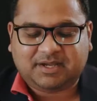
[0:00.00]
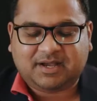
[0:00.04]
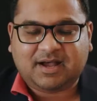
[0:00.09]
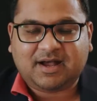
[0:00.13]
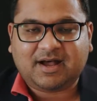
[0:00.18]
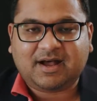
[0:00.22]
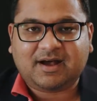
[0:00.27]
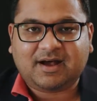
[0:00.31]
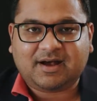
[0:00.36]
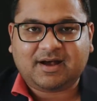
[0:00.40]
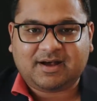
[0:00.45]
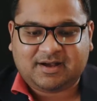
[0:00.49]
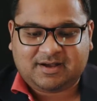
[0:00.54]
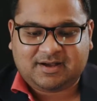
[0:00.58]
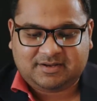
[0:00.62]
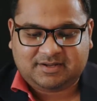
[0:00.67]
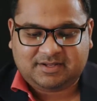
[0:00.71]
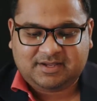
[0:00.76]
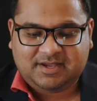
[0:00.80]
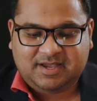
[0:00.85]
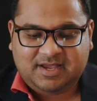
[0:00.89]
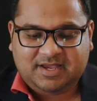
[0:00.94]

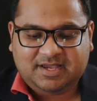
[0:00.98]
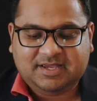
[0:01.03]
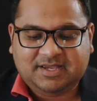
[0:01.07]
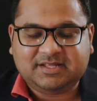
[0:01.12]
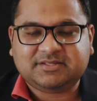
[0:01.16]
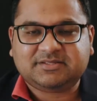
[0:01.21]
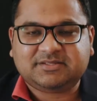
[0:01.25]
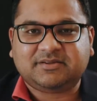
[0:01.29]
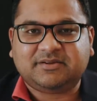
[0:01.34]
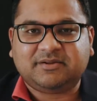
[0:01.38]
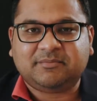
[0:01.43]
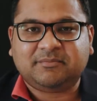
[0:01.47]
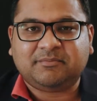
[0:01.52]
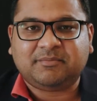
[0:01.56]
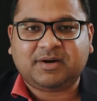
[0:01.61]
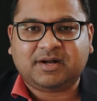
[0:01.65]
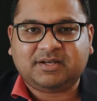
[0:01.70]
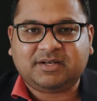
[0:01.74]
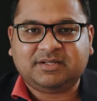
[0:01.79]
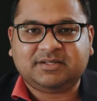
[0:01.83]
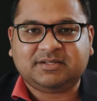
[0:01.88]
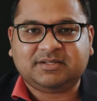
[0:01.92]
hard into the
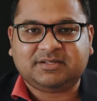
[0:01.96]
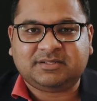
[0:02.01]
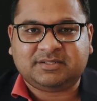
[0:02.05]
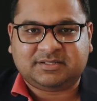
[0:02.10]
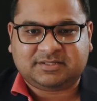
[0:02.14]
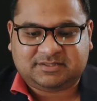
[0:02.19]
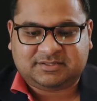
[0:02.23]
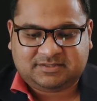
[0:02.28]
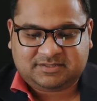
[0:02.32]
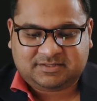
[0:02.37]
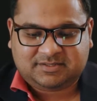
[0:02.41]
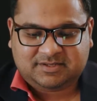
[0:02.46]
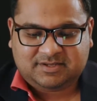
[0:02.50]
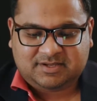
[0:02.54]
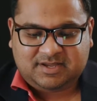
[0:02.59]
muddied earth